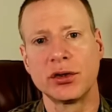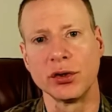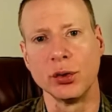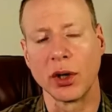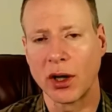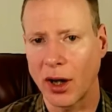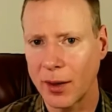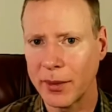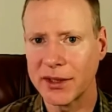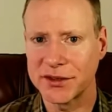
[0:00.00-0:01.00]
to
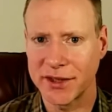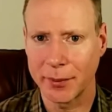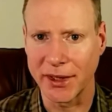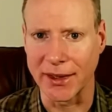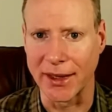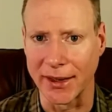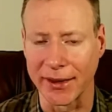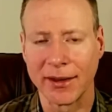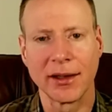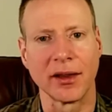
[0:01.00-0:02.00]
common stimuli
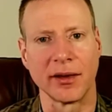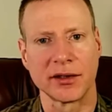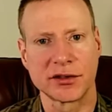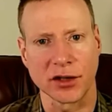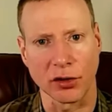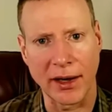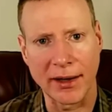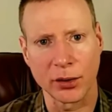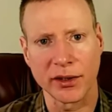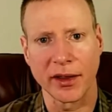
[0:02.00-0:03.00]
that
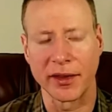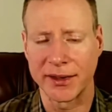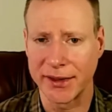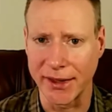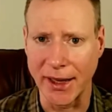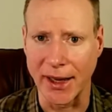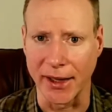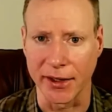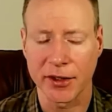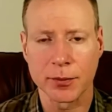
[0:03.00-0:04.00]
surround the
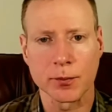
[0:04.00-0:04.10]
TI.